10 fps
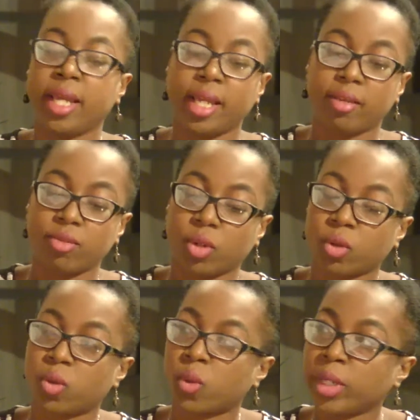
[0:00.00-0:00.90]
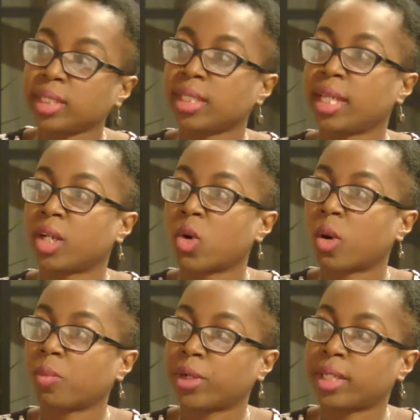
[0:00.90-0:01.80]
If you're going to
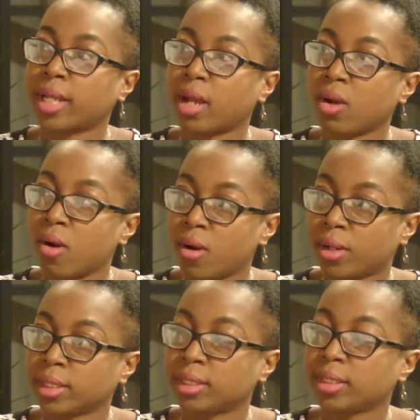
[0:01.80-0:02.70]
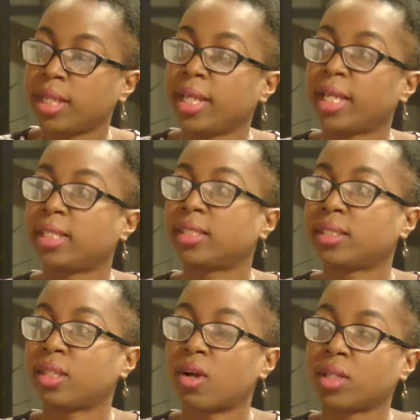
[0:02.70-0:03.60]
incorporate that cost into
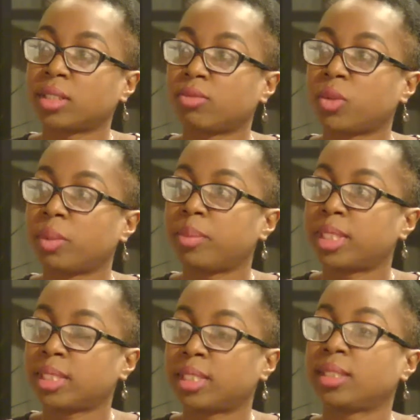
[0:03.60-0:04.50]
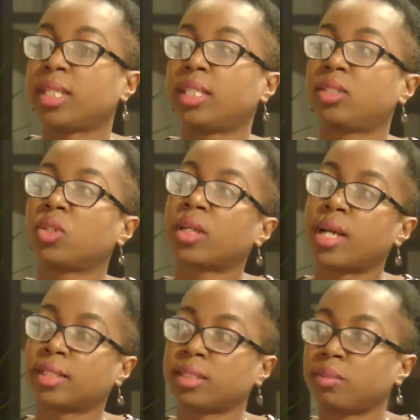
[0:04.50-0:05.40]
the cost of doing business, is your
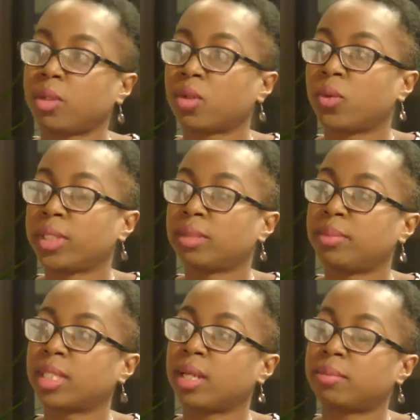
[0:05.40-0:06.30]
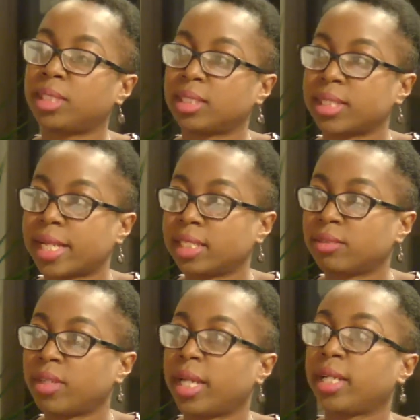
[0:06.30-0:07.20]
customer going to become
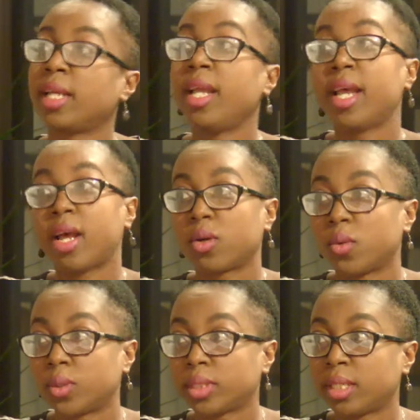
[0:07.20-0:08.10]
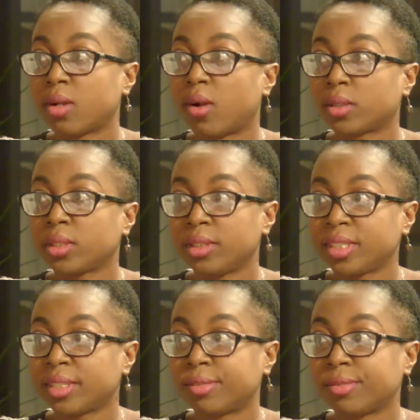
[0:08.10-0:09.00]
dissatisfied and go to an
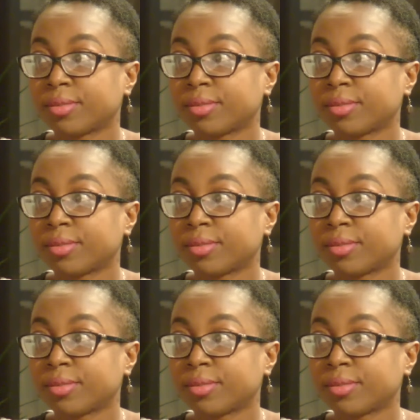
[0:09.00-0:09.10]
alternative?